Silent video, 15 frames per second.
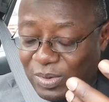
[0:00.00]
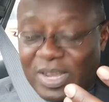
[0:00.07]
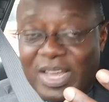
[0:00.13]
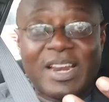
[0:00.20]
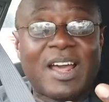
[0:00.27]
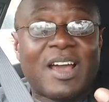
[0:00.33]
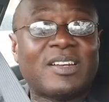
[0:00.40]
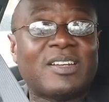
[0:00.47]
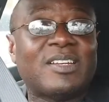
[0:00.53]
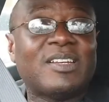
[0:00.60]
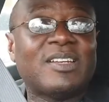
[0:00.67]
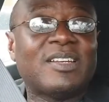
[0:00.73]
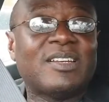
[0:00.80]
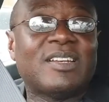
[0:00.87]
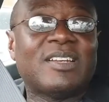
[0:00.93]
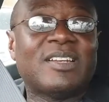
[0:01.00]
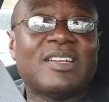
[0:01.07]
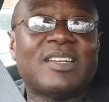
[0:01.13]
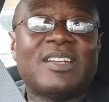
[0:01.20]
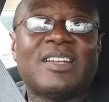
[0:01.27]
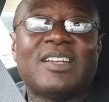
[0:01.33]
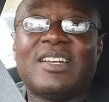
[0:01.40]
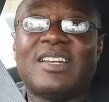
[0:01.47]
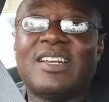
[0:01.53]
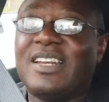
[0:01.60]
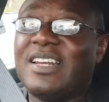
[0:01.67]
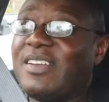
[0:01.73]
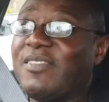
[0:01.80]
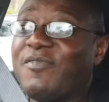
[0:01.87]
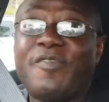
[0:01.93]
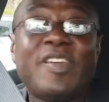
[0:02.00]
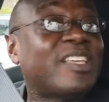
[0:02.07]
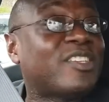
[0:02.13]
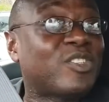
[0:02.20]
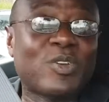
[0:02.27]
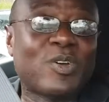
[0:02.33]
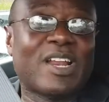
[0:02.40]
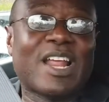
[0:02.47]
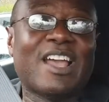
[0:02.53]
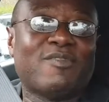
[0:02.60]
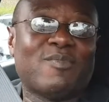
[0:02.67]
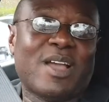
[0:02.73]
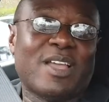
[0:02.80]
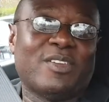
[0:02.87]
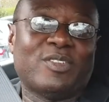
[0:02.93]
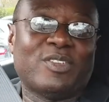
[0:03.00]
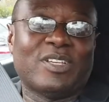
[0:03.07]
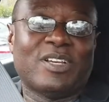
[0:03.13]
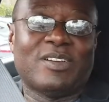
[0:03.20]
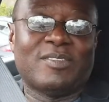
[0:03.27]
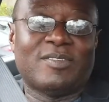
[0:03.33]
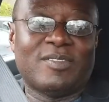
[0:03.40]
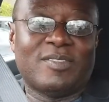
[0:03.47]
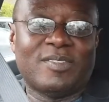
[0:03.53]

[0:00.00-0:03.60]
cannot fix your life by yourself.